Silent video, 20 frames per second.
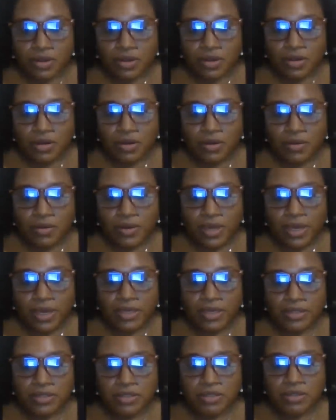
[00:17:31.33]
Okay,
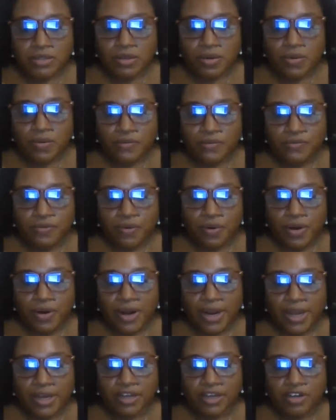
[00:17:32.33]
so for
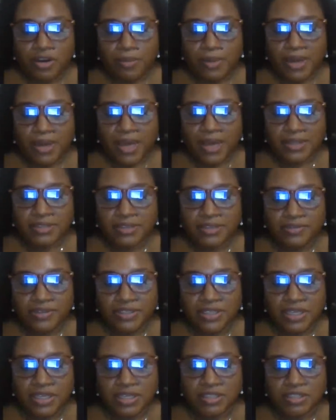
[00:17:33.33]
economic
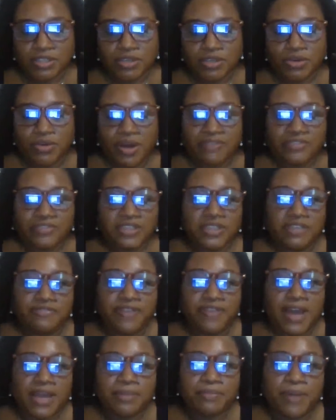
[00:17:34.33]
activities, you have to
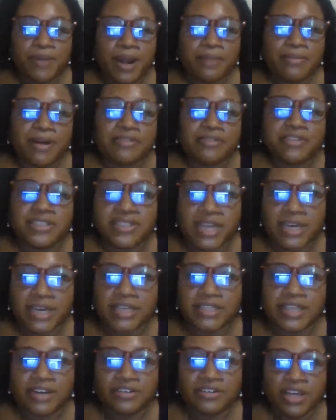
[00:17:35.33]
define primary,
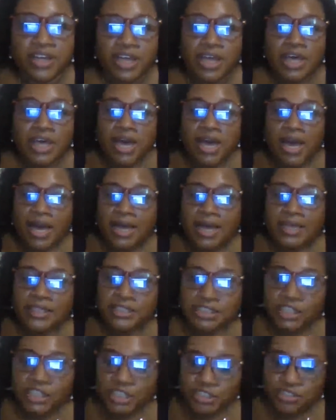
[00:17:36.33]
secondary, and
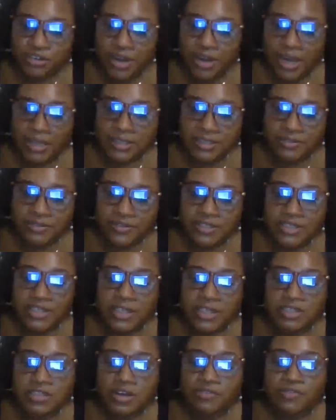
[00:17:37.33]
tertiary
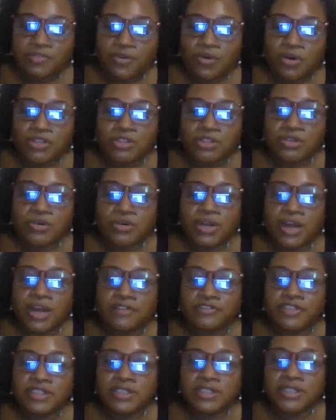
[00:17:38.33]
activities. Of course, you're going to
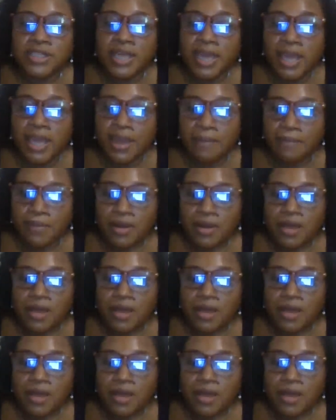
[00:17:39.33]
have to name